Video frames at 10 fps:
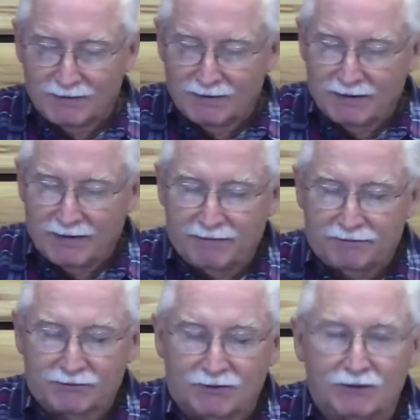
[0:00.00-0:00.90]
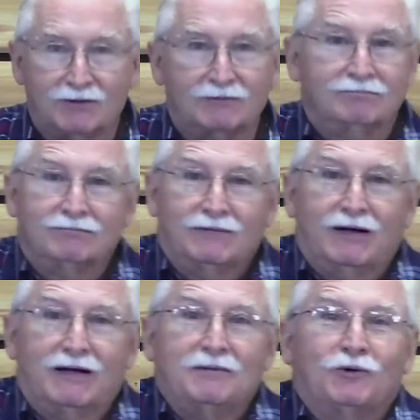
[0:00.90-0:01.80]
After all, well,
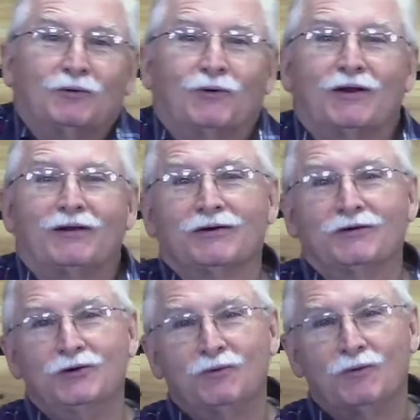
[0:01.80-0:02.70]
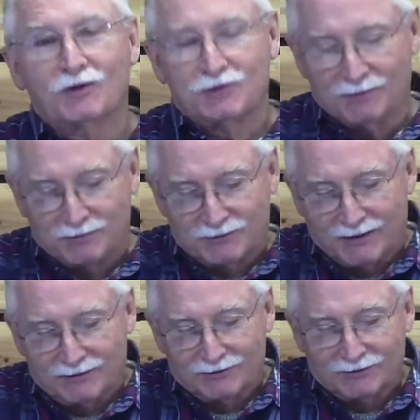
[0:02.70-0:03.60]
he put one of their new worship
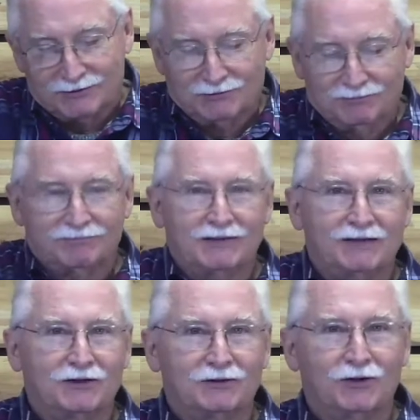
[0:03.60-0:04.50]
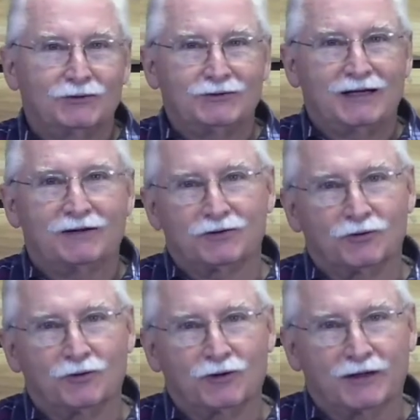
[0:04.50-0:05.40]
centers in their own
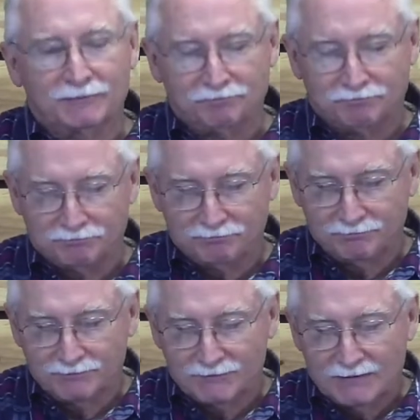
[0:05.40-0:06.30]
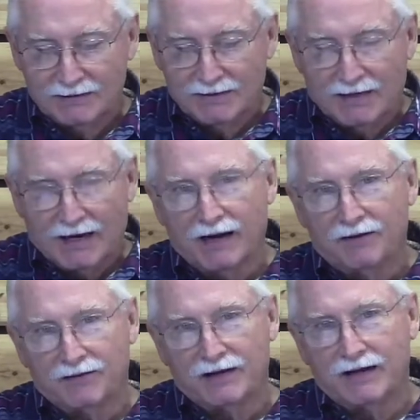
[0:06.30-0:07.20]
territory,
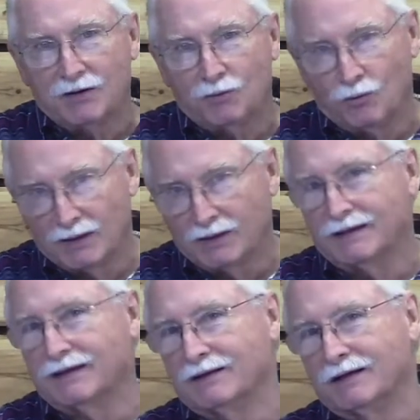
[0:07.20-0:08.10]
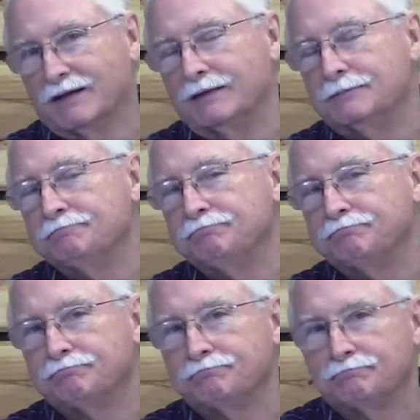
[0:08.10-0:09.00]
and they willingly
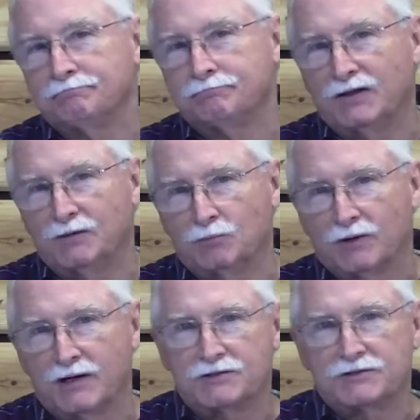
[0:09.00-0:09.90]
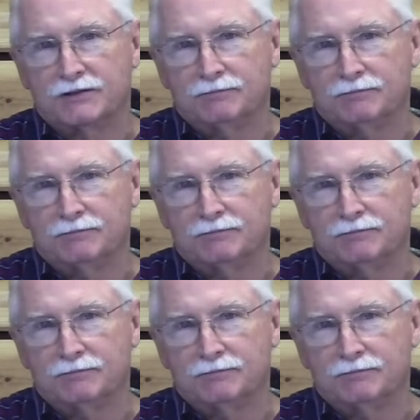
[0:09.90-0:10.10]
embraced it.